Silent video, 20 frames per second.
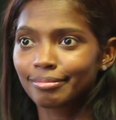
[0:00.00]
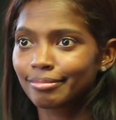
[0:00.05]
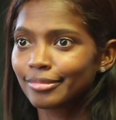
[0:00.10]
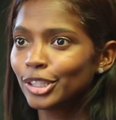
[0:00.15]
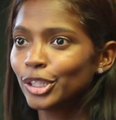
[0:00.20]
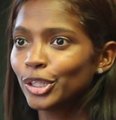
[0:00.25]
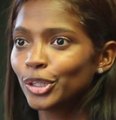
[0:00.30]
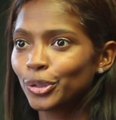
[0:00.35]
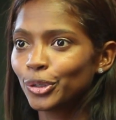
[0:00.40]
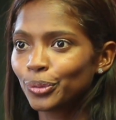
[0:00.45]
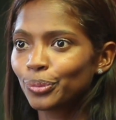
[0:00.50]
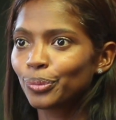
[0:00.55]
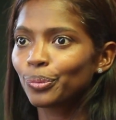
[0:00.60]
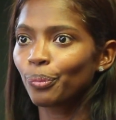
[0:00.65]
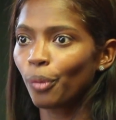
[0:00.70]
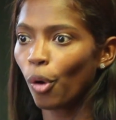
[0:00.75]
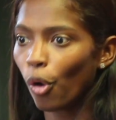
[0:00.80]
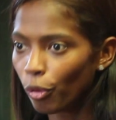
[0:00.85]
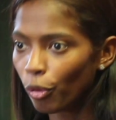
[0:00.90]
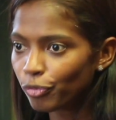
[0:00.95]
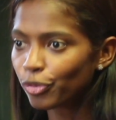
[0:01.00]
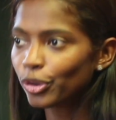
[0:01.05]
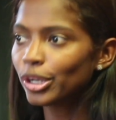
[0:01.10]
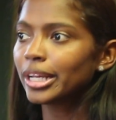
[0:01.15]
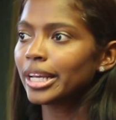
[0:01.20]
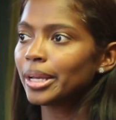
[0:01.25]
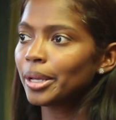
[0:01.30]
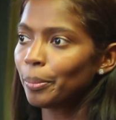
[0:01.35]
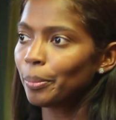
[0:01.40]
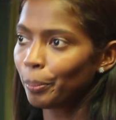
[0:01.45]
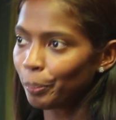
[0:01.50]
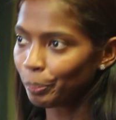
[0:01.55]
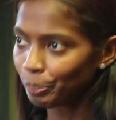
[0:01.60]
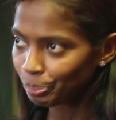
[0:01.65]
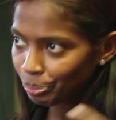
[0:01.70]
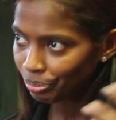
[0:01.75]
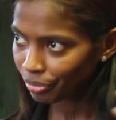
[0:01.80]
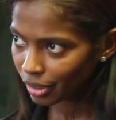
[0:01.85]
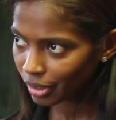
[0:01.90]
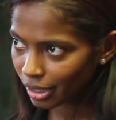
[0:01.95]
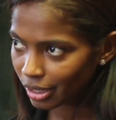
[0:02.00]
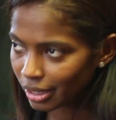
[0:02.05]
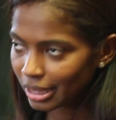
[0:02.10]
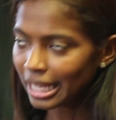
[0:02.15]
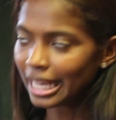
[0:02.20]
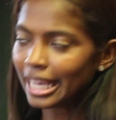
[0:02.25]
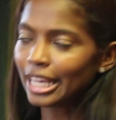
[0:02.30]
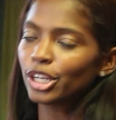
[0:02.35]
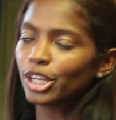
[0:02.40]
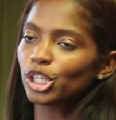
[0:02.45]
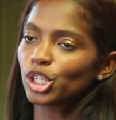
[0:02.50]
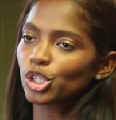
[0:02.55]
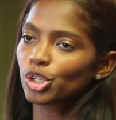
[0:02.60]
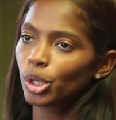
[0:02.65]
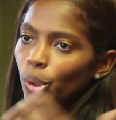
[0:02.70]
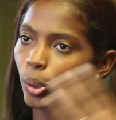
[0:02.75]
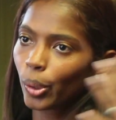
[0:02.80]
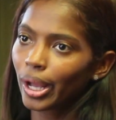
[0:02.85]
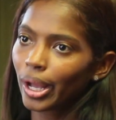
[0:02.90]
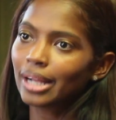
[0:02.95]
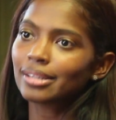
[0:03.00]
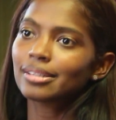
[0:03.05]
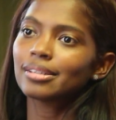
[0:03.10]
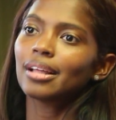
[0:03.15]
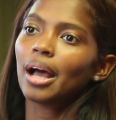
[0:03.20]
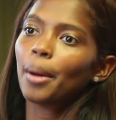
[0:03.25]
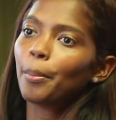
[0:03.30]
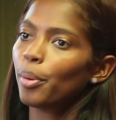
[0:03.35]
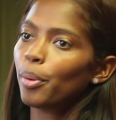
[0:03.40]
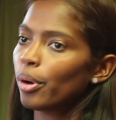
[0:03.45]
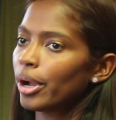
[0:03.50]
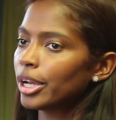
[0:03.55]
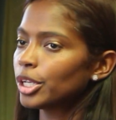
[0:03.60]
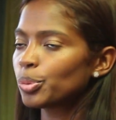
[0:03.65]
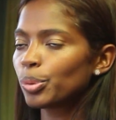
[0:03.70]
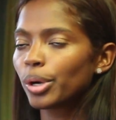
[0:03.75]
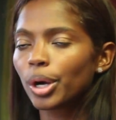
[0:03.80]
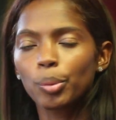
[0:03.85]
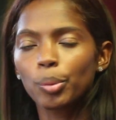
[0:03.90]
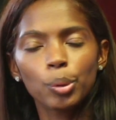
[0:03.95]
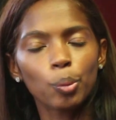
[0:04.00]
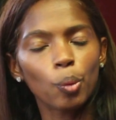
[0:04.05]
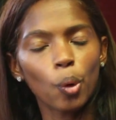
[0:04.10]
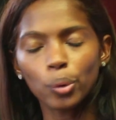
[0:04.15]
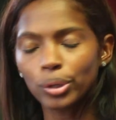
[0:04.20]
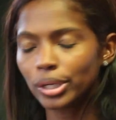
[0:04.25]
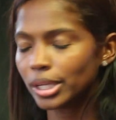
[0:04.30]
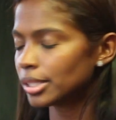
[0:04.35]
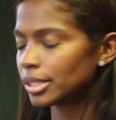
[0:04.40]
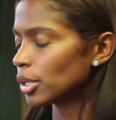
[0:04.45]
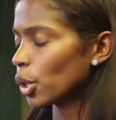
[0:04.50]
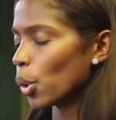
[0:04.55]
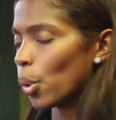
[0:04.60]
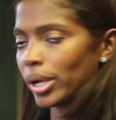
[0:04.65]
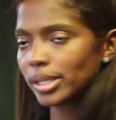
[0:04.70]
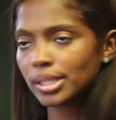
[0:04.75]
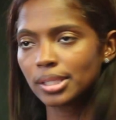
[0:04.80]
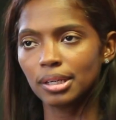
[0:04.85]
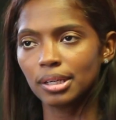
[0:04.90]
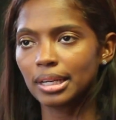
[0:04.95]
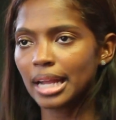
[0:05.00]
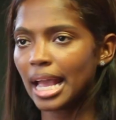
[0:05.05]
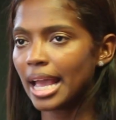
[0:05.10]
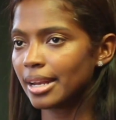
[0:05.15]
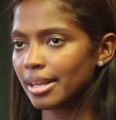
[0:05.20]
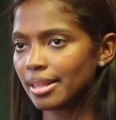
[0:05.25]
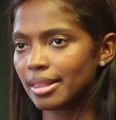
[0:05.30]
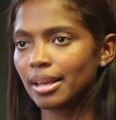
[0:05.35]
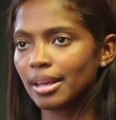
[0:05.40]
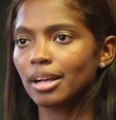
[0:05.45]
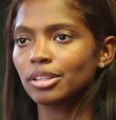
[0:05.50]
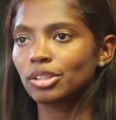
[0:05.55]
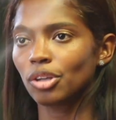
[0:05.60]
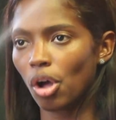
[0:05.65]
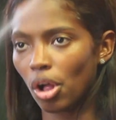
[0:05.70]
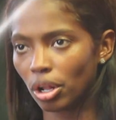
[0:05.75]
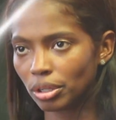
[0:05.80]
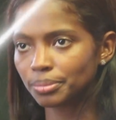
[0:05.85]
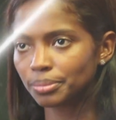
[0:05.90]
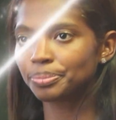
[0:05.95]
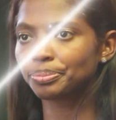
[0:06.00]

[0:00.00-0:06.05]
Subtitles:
you know, hopefully the industry will get to that point where we won't need to question anything at all.